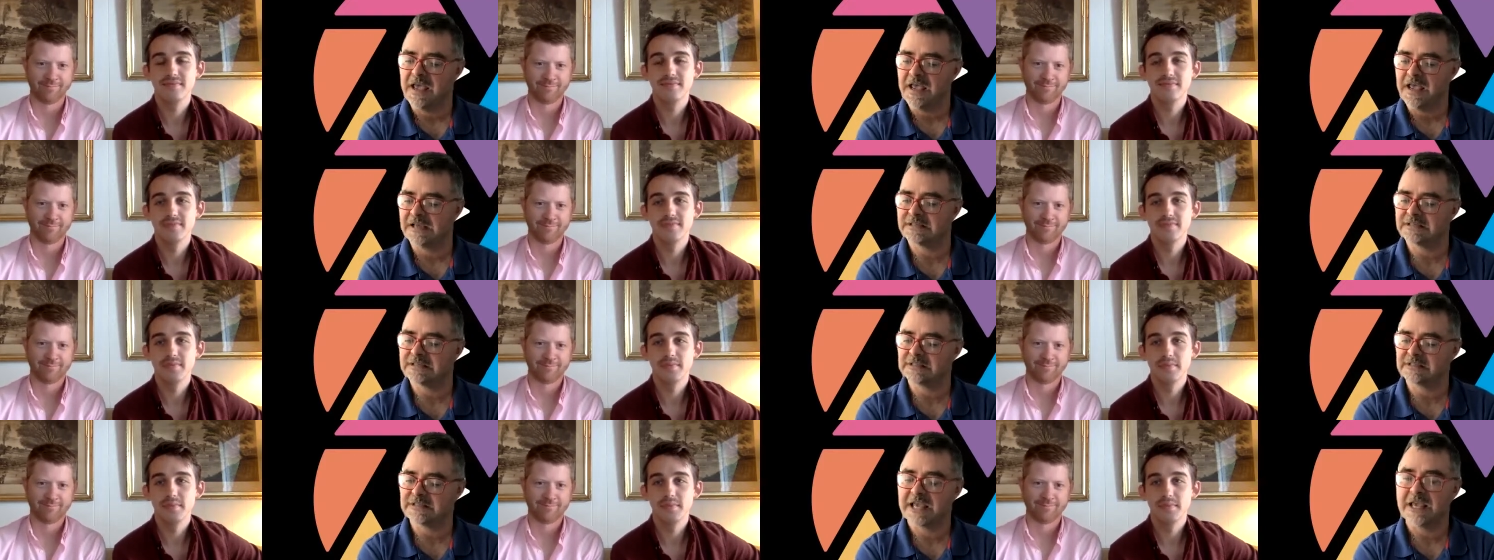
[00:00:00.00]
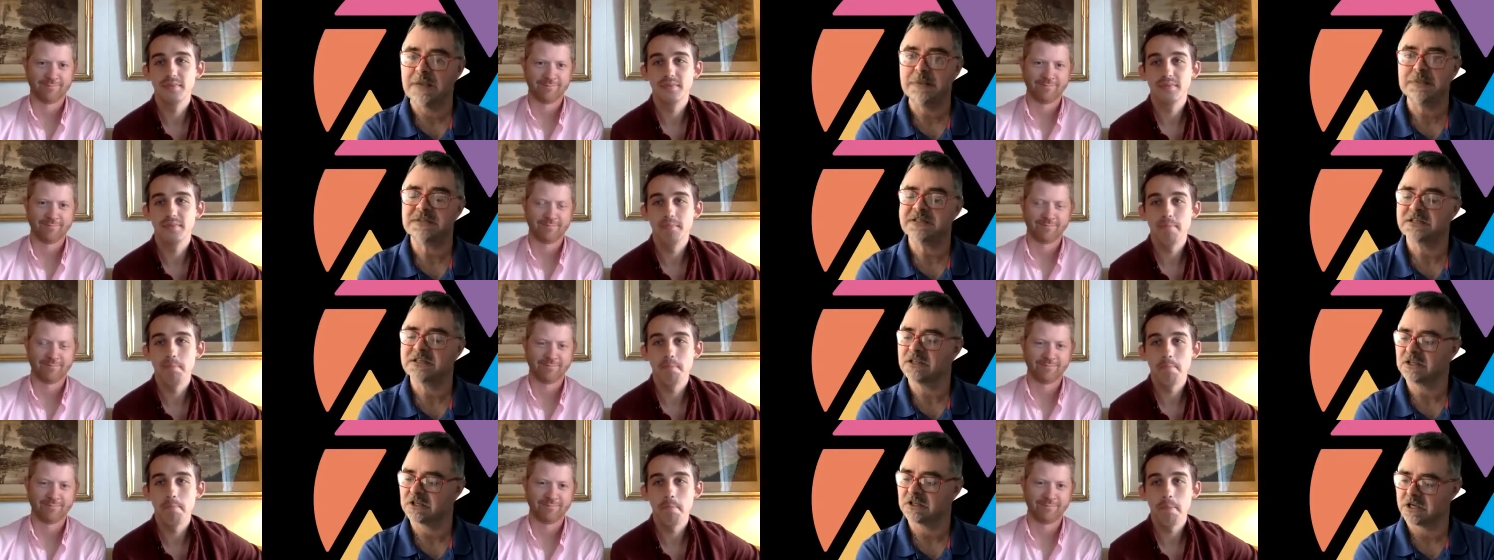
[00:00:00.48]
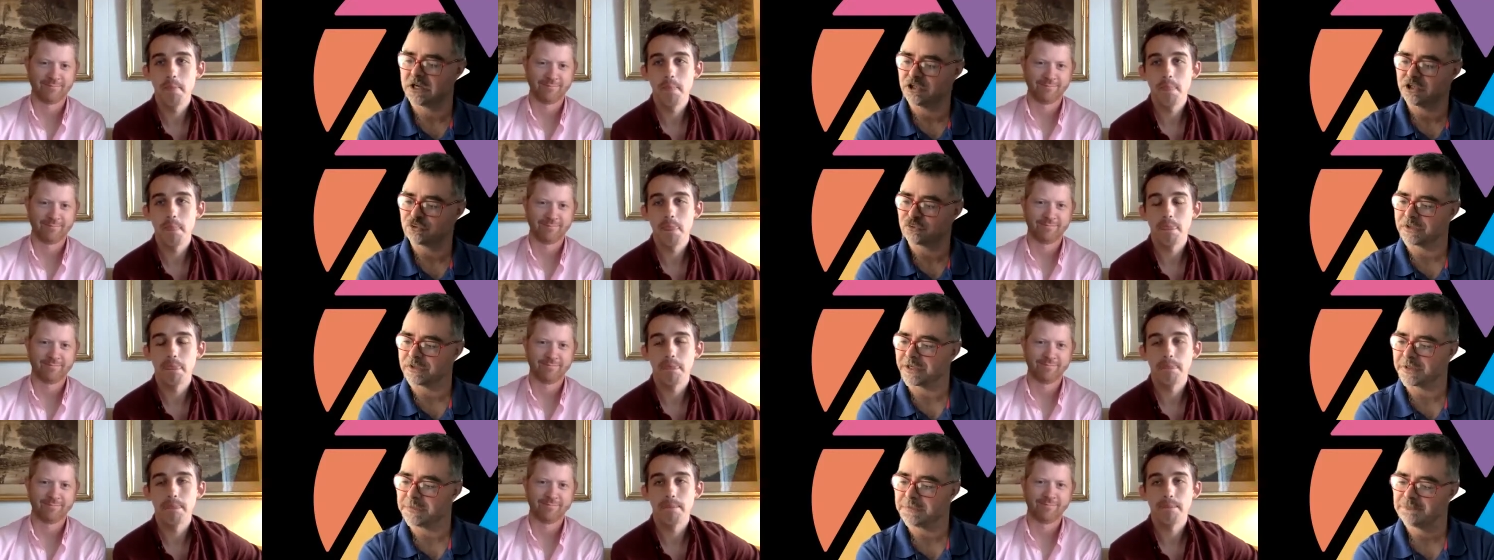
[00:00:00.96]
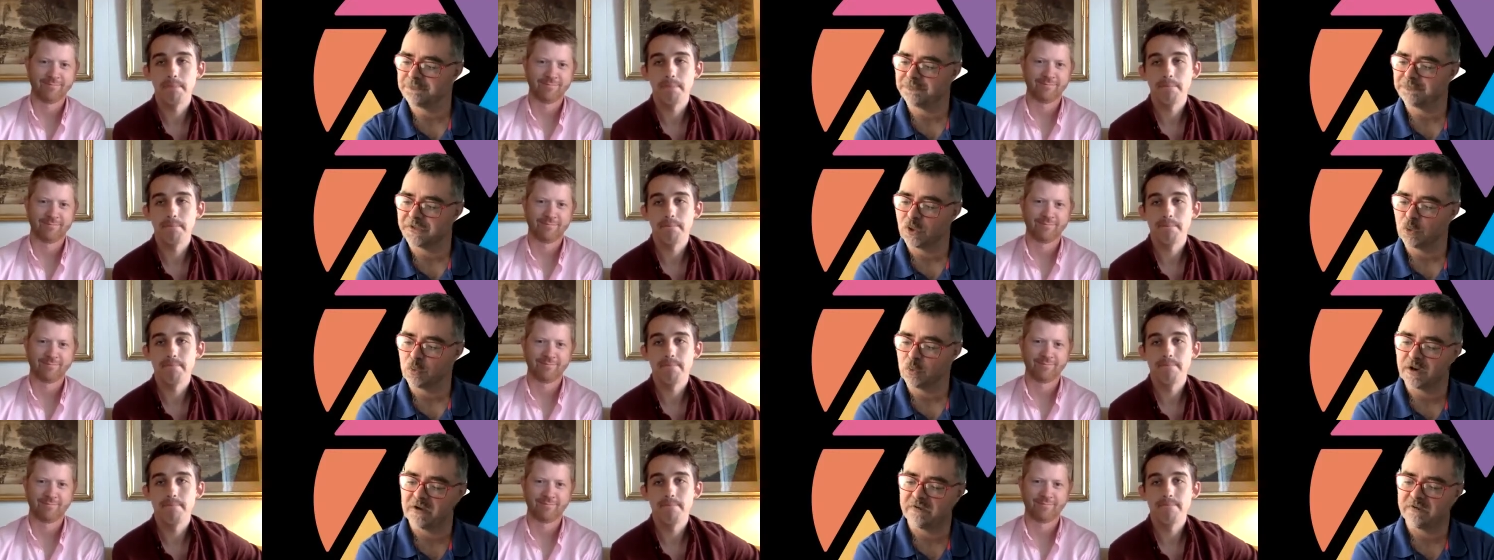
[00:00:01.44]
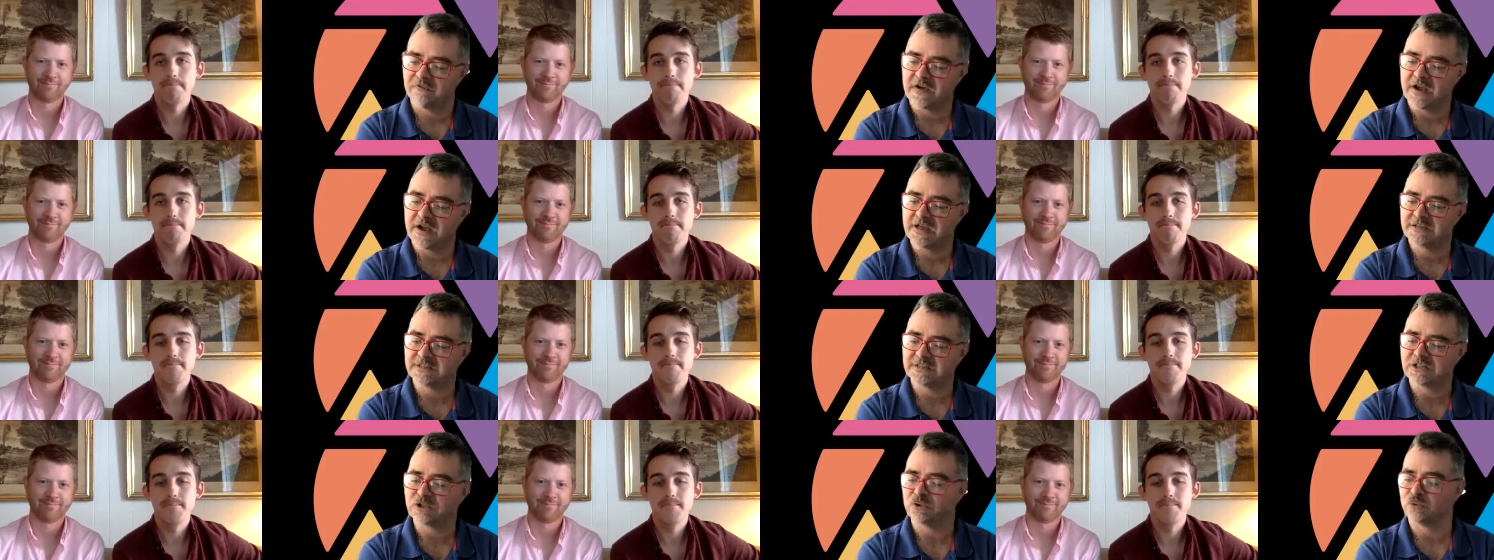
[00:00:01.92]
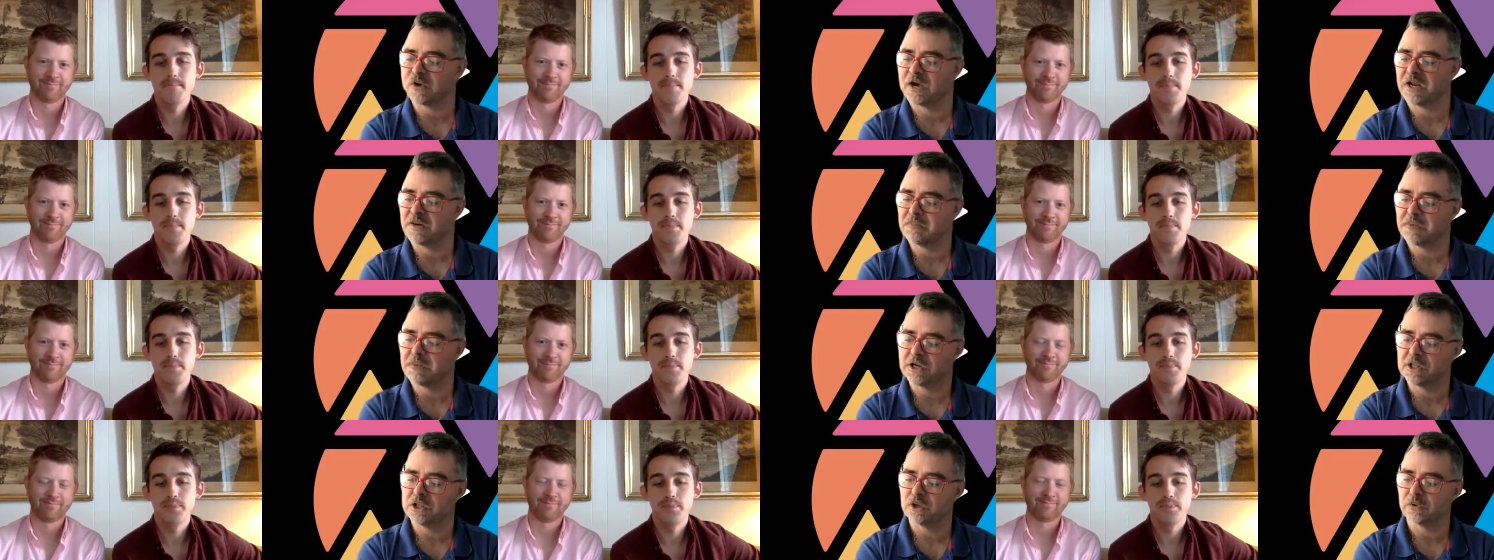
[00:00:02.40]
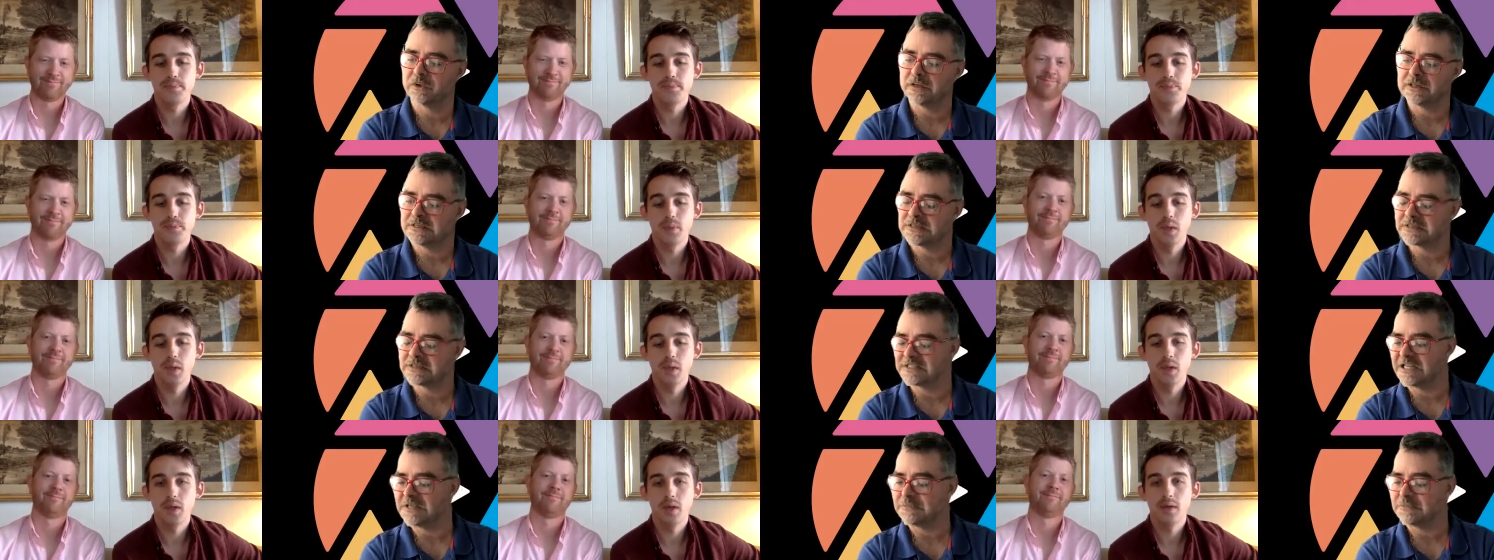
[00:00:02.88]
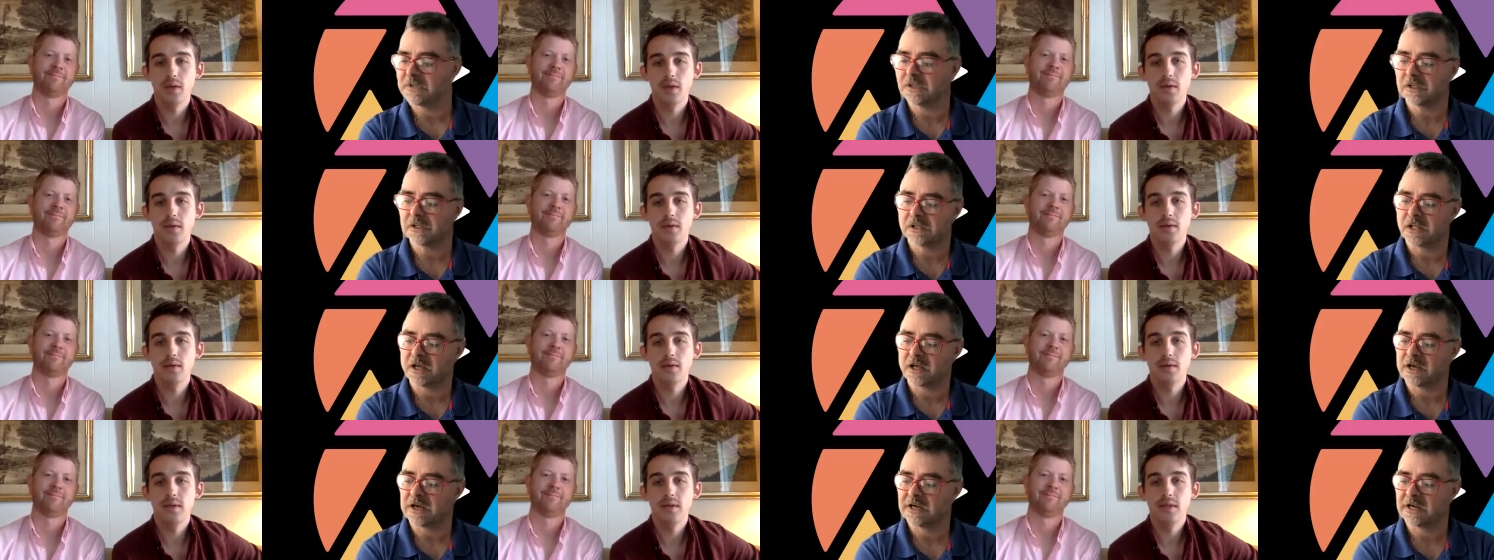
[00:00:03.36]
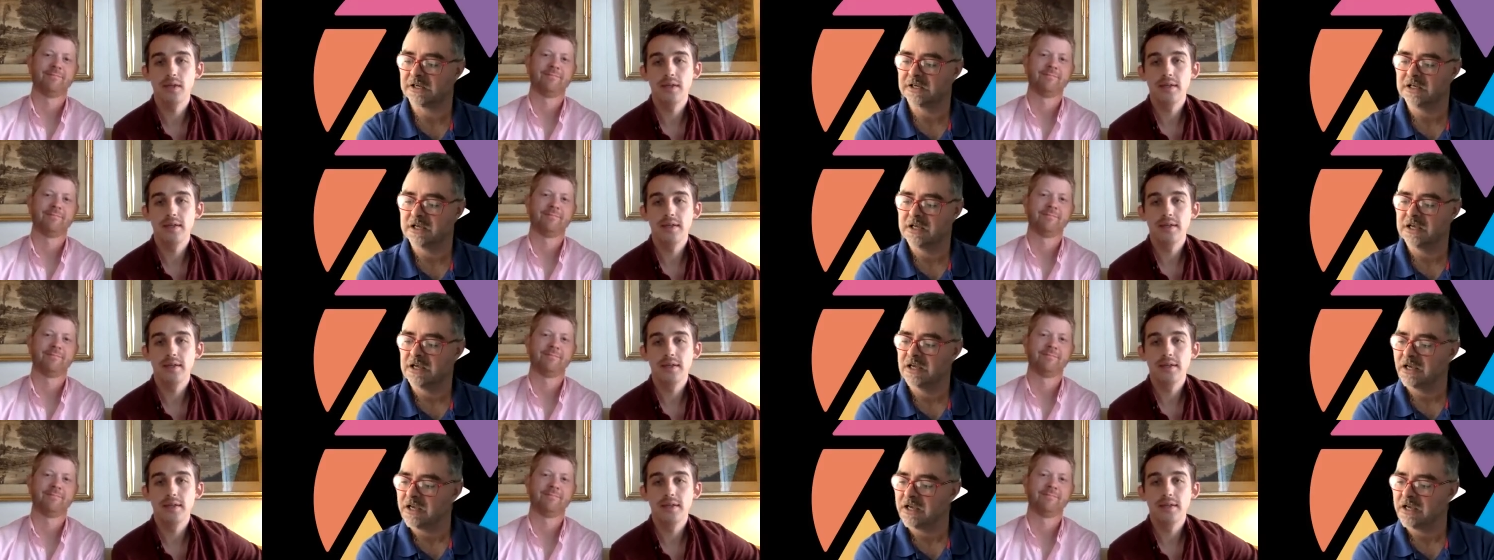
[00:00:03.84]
Speaker 1: escapes to the country where he finds his grandmother in steep decline,